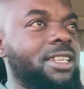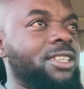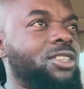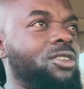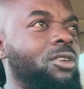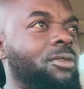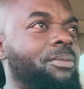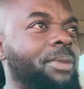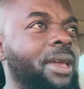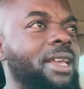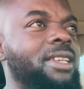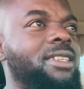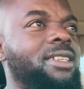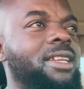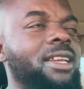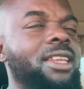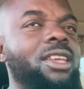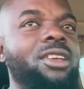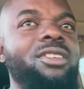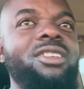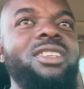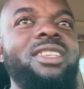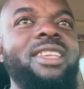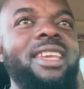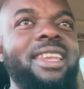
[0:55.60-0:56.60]
So basically,
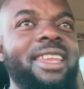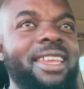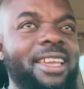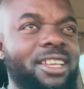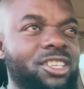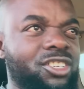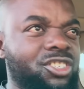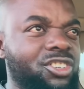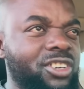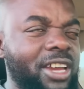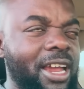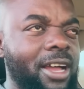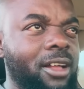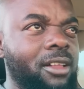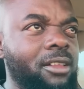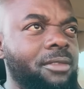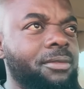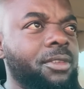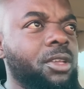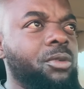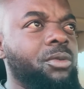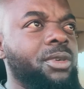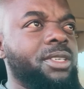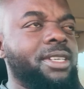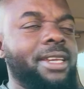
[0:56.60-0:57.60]
you're just getting a shell
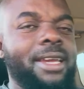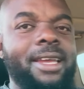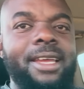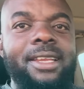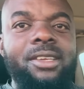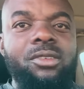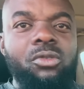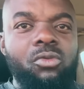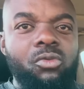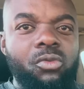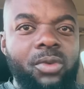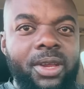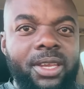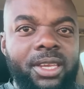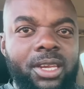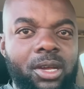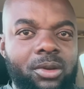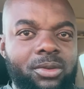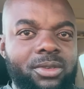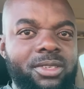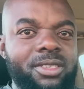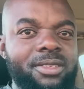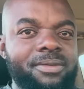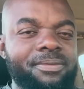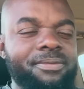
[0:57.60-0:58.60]
which had
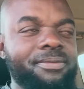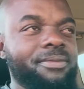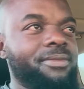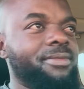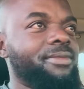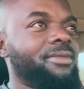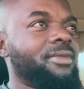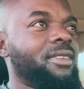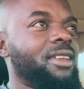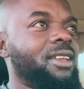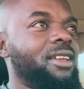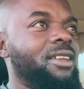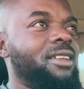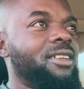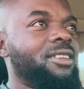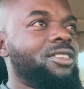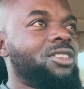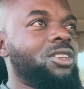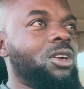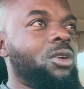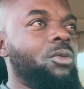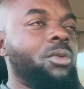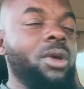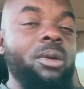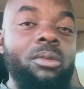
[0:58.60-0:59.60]
windows.
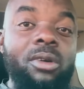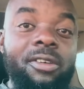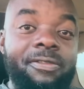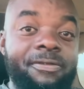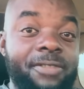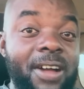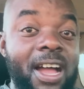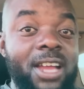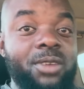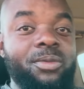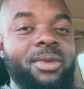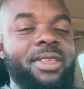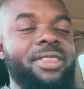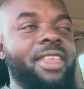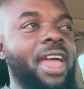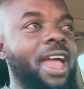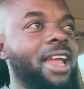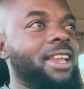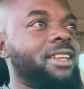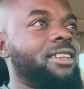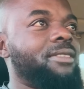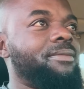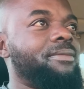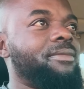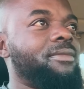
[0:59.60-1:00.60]
So we were fine with
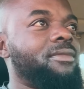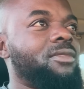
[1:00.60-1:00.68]
that.